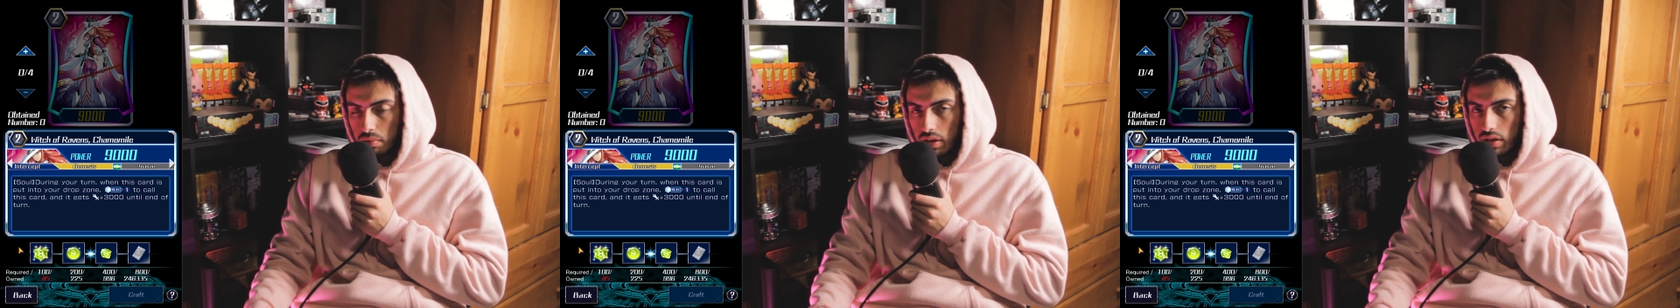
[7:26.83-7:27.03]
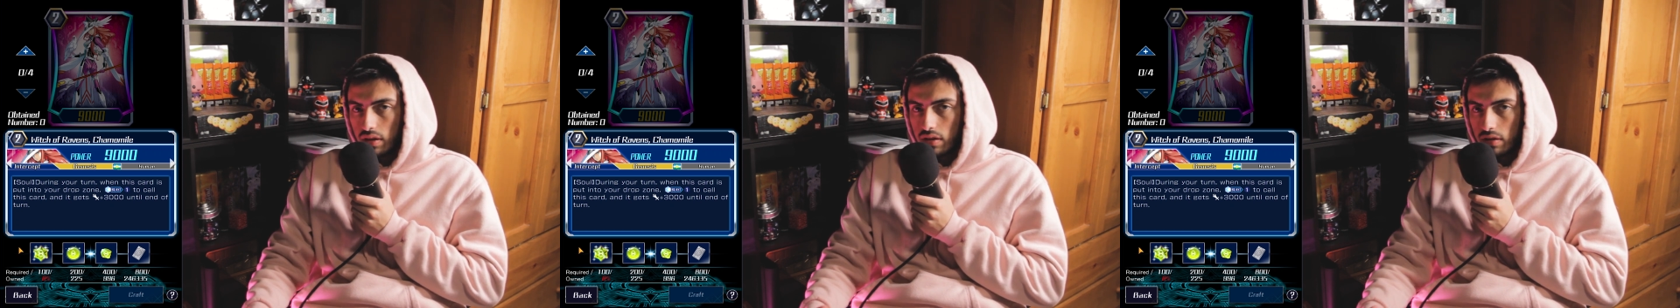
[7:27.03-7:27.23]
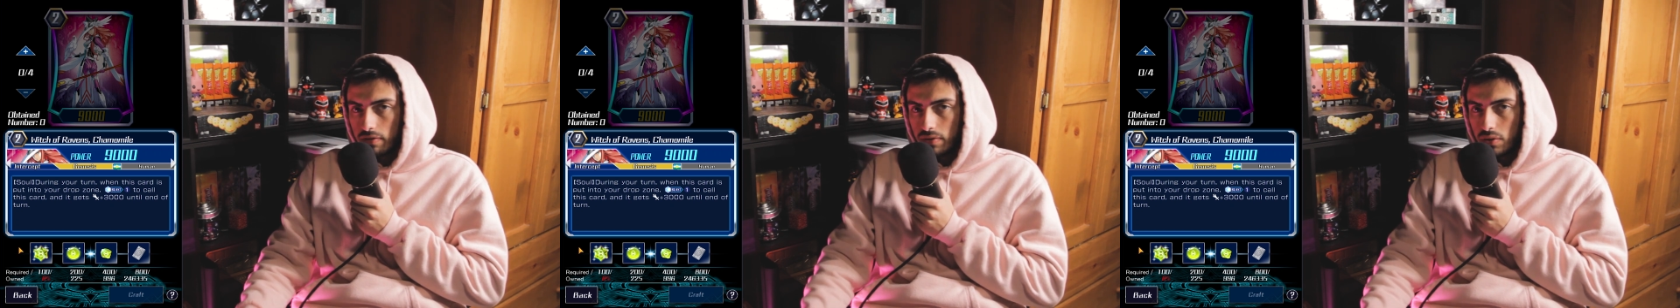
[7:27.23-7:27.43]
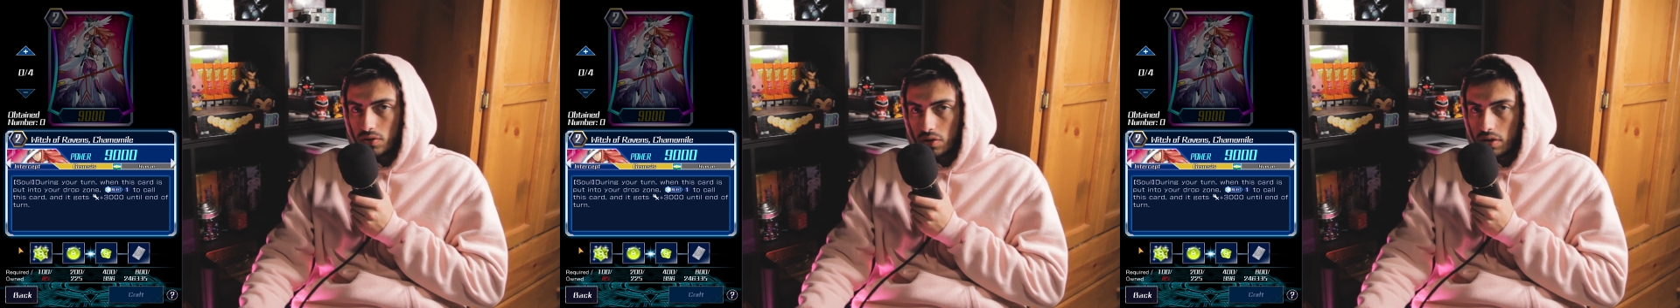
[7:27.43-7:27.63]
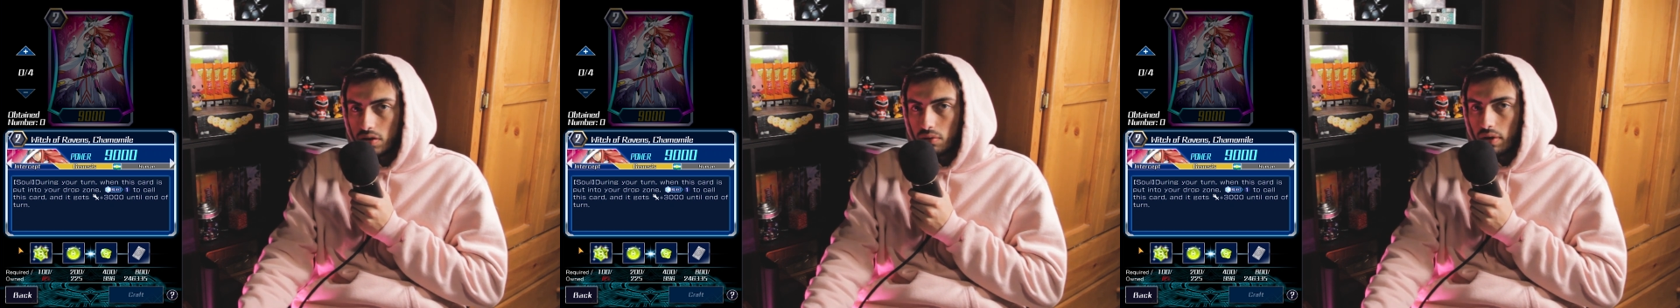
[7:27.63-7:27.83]
played in the
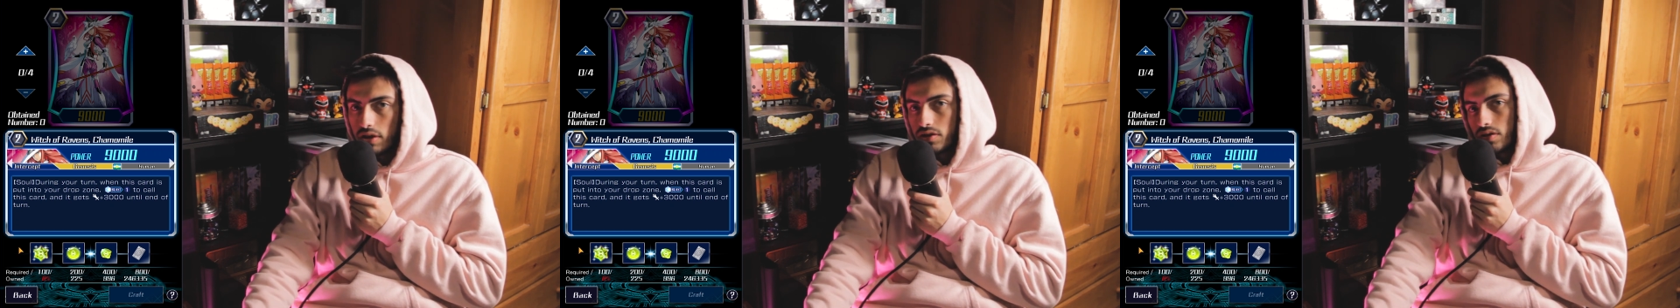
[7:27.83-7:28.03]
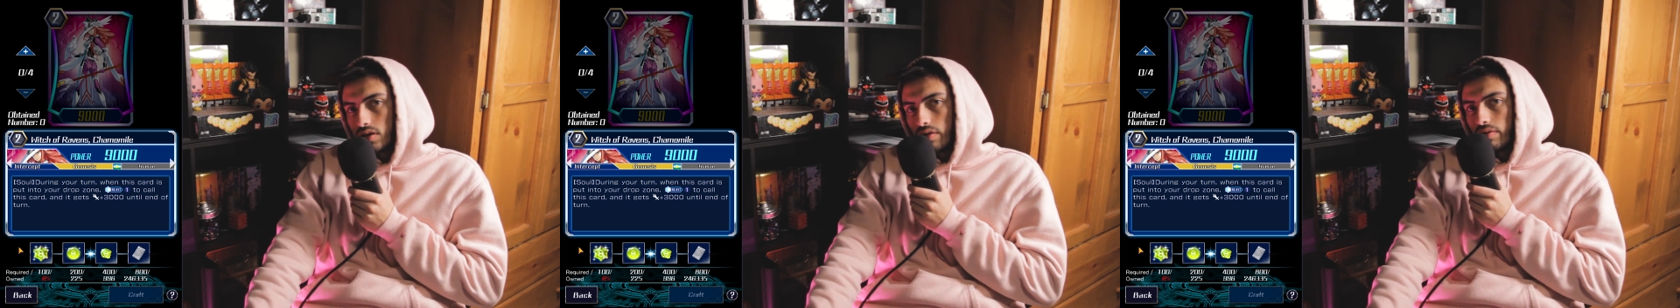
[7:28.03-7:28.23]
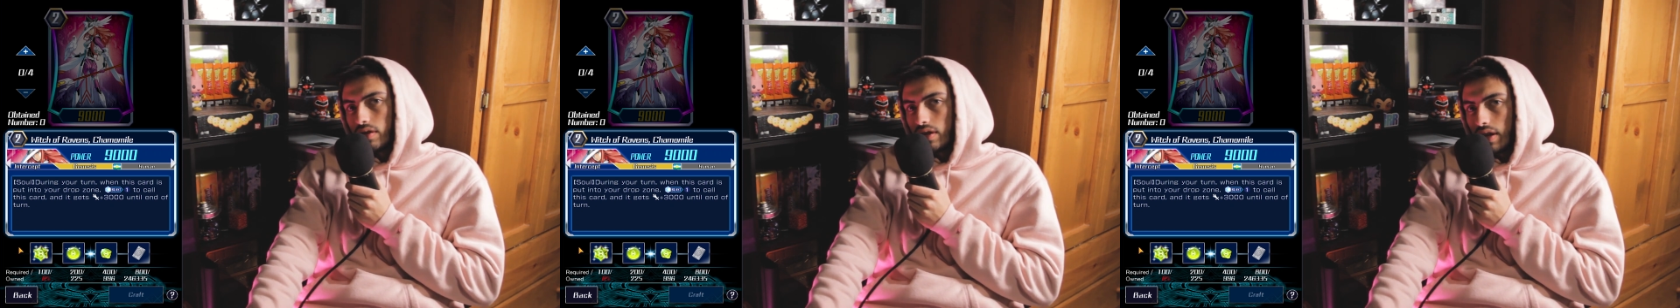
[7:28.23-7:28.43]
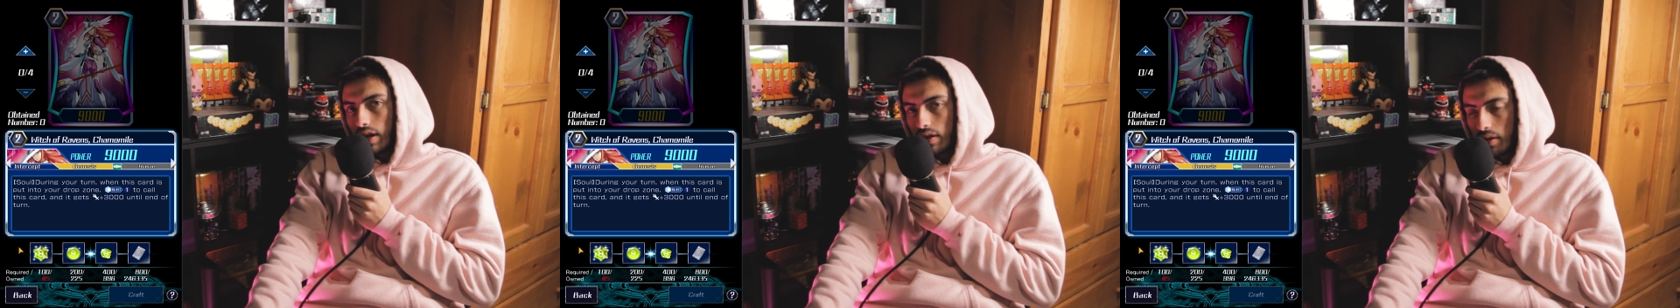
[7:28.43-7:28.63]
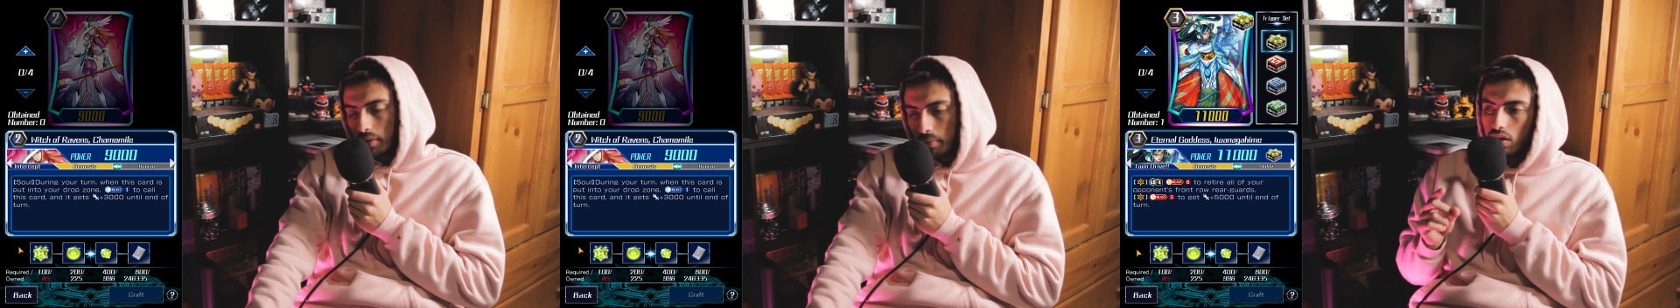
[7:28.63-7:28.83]
future iterations of the
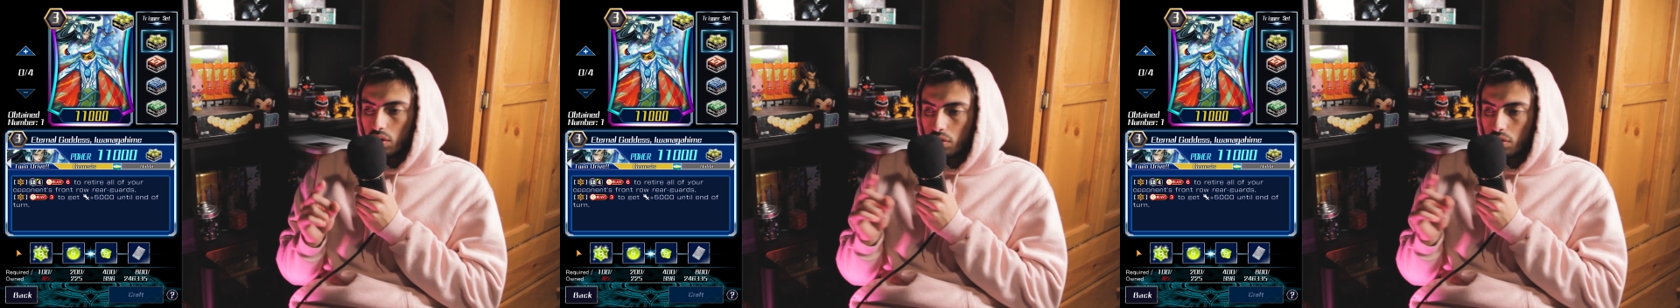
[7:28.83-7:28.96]
deck.